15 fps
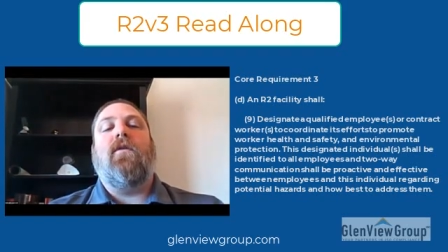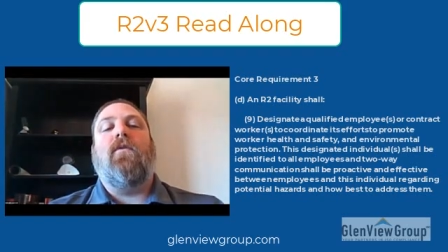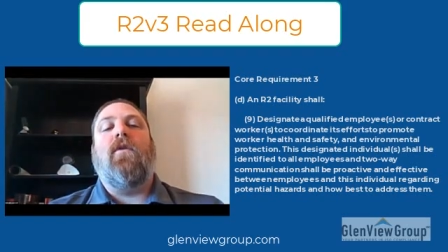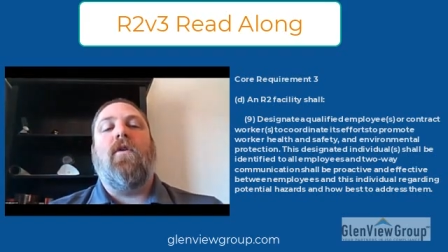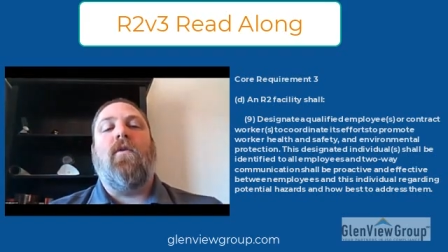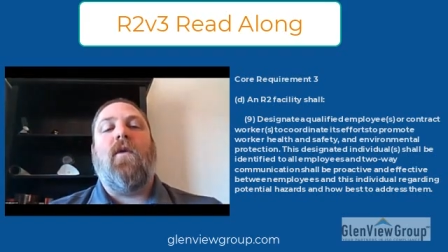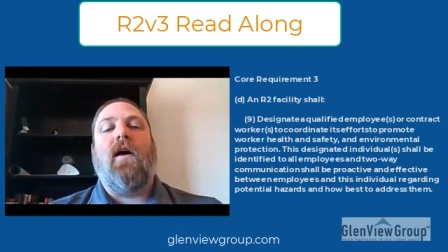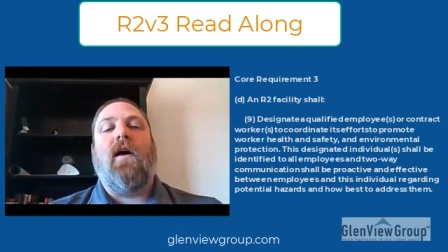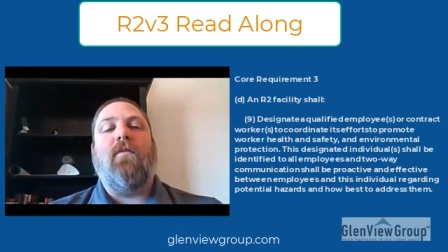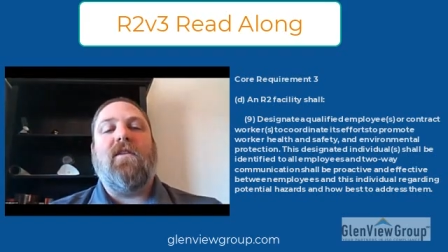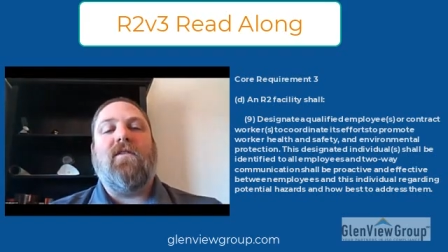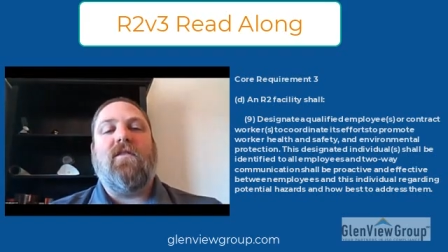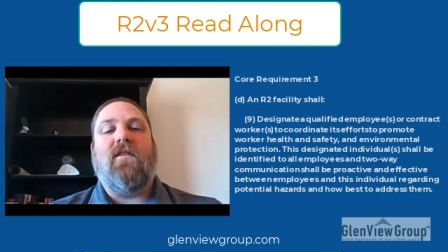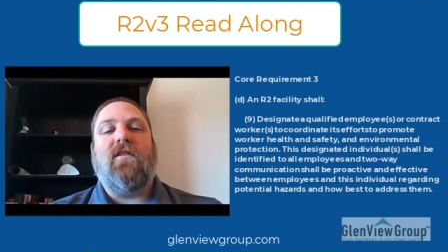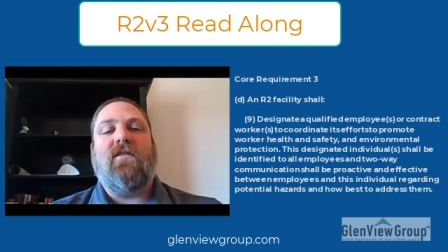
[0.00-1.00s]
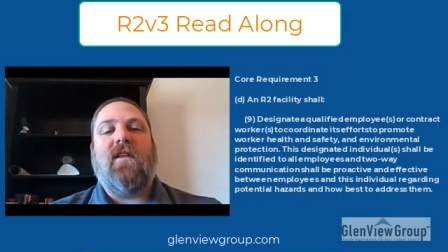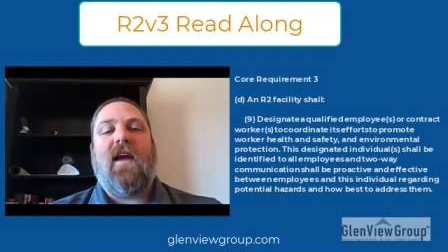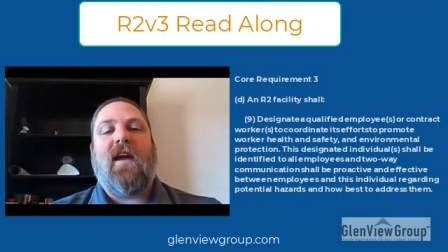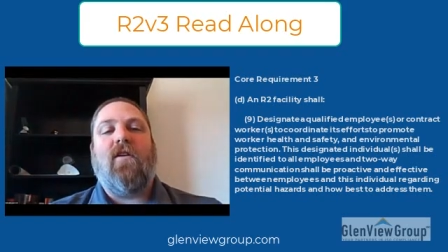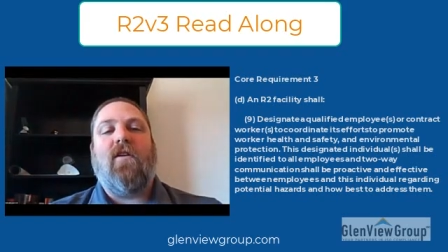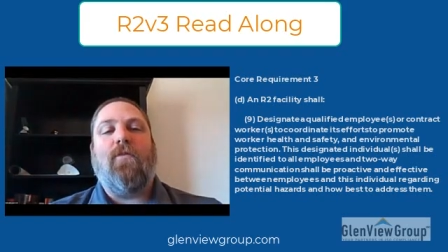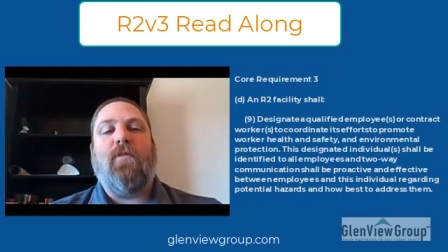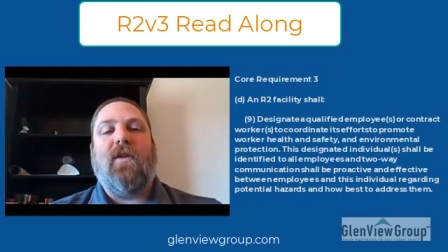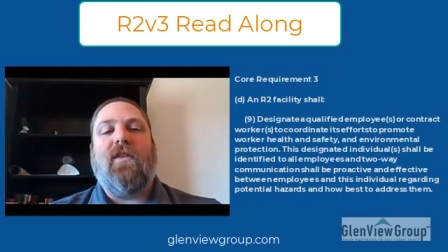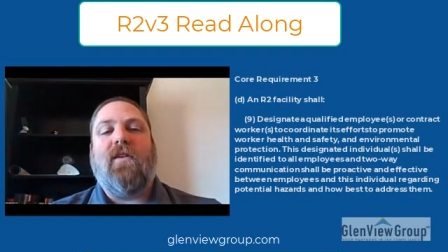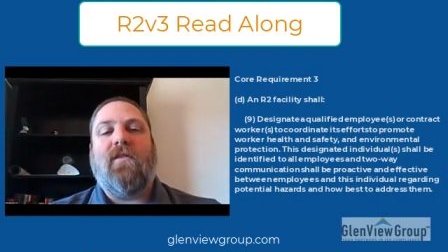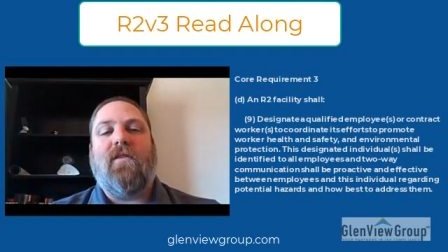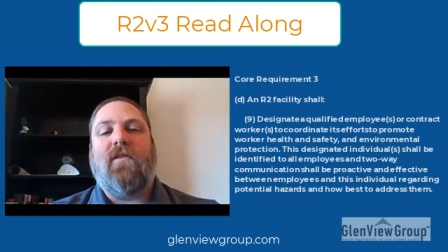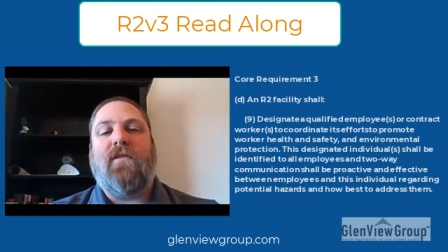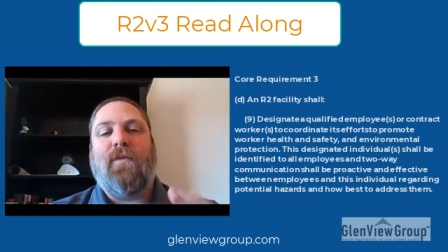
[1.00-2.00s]
requirements of the standard, but
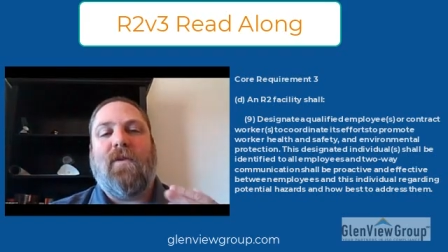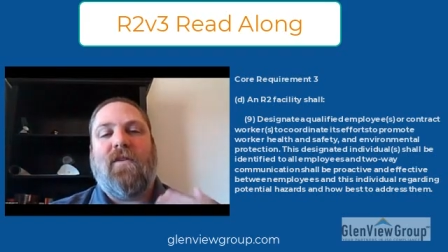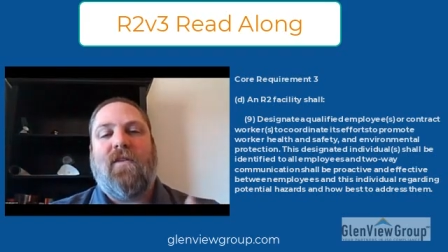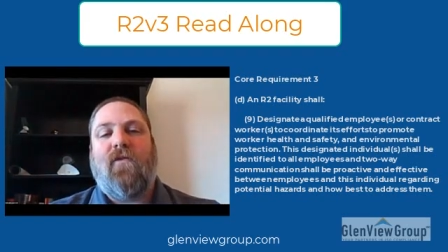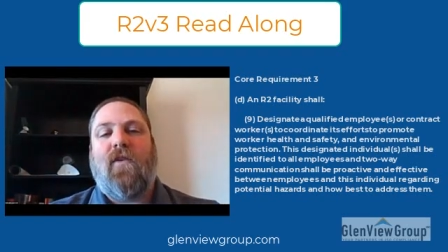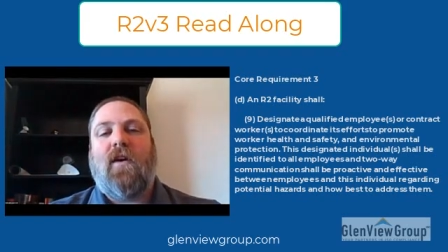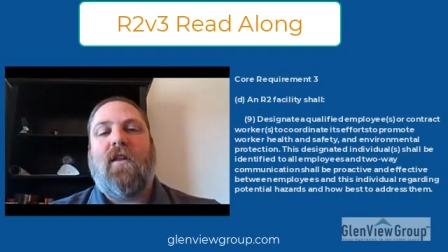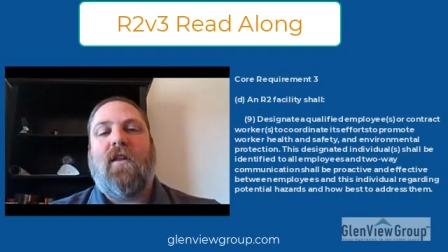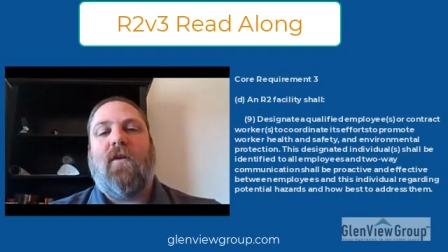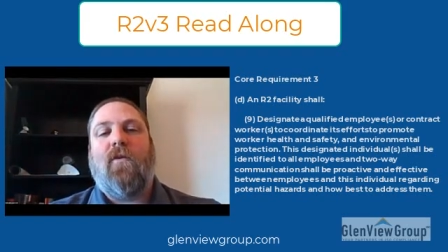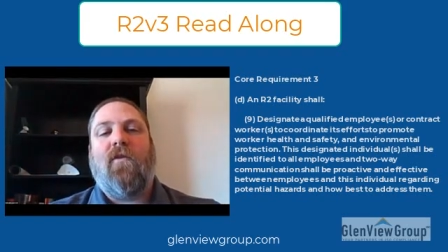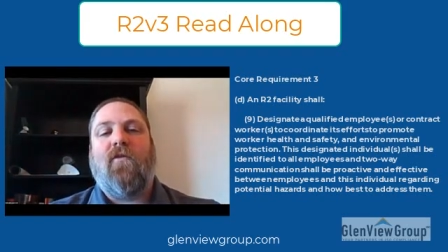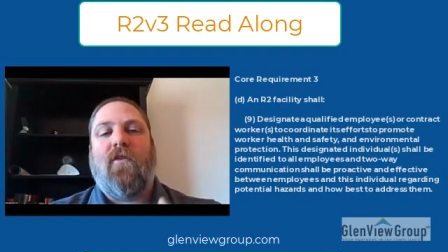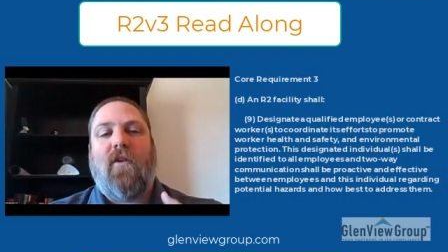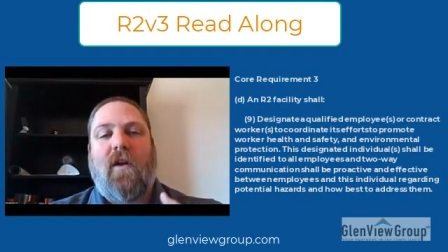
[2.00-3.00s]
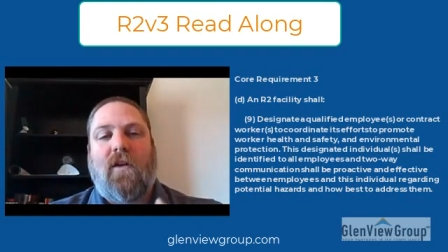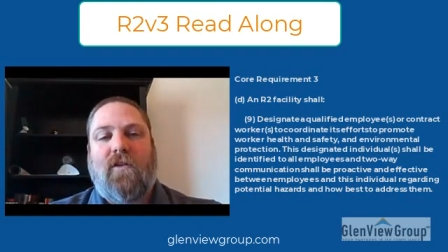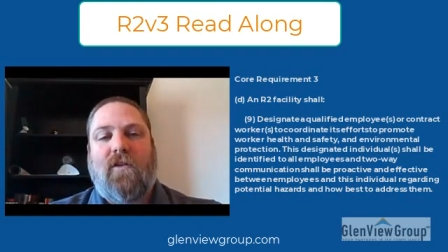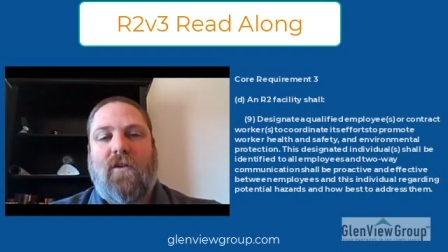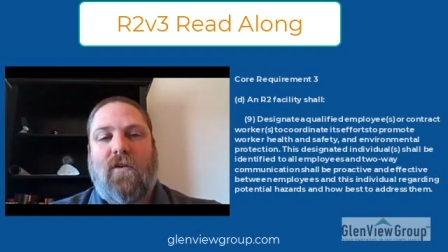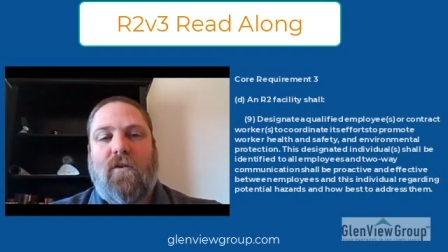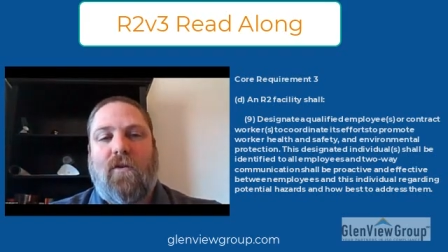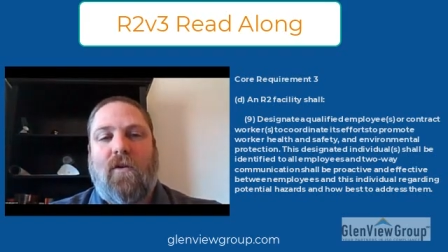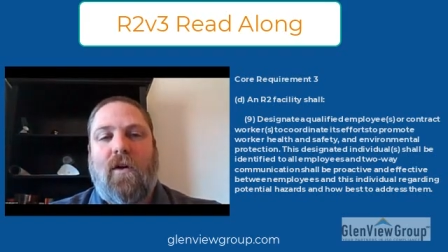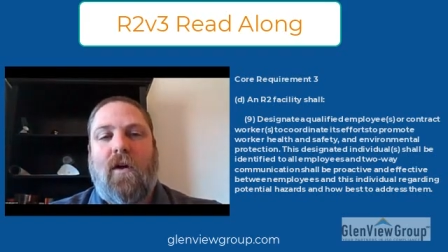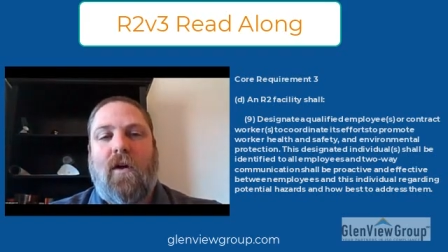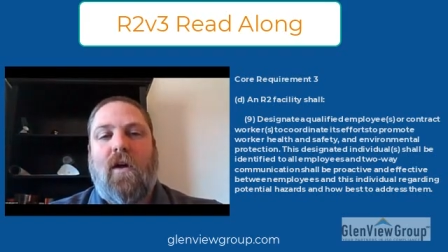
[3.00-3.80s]
this is specifically referring to